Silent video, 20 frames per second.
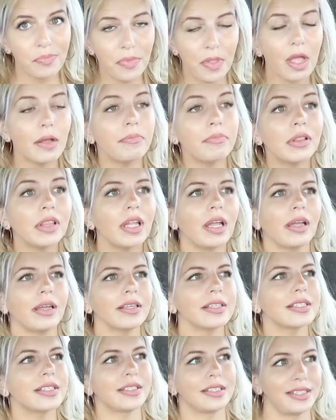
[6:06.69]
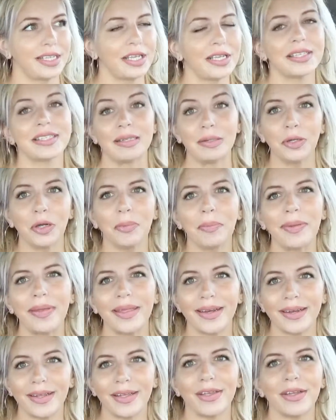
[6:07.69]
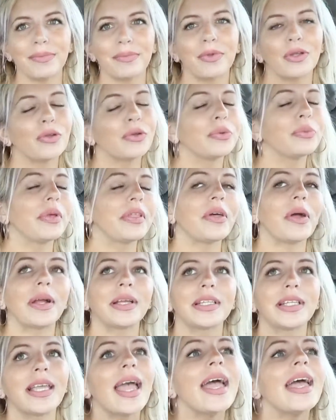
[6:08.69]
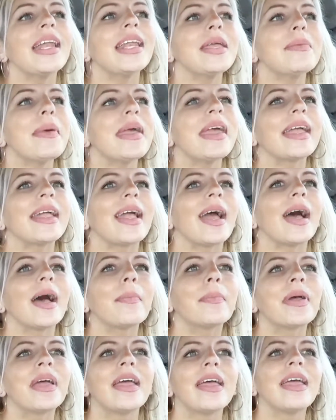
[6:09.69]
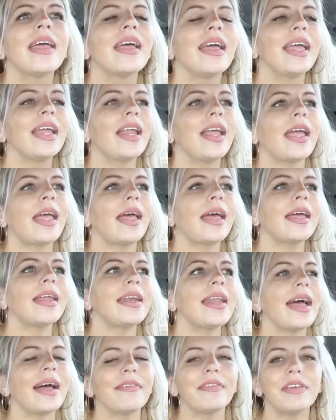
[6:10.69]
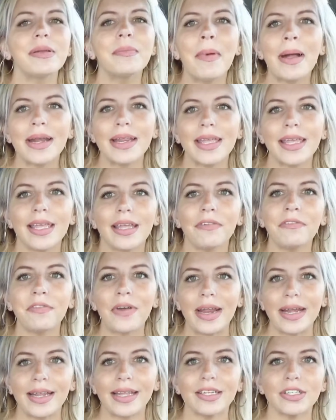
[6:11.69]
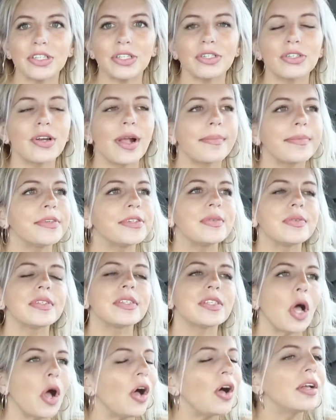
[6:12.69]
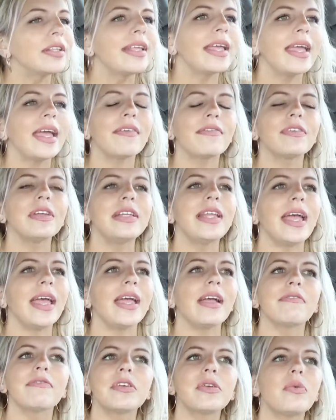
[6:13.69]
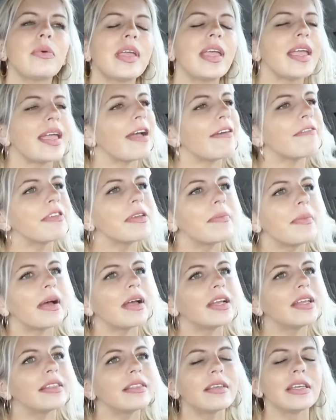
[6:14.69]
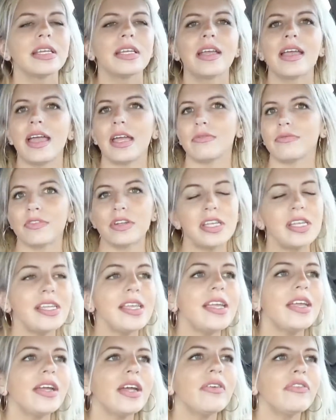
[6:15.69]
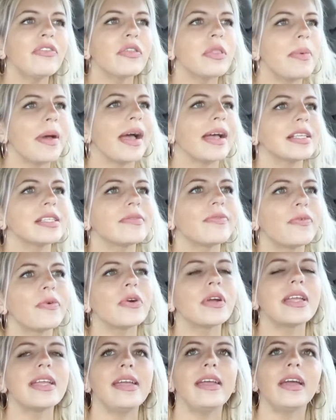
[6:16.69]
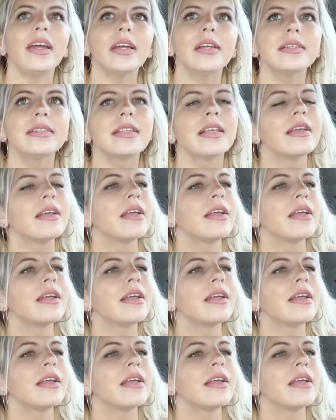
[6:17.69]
a plus to still be in a good mood with hardly any makeup and having money and financial troubles all day, every day, every week, every month, every year for the past 4 years,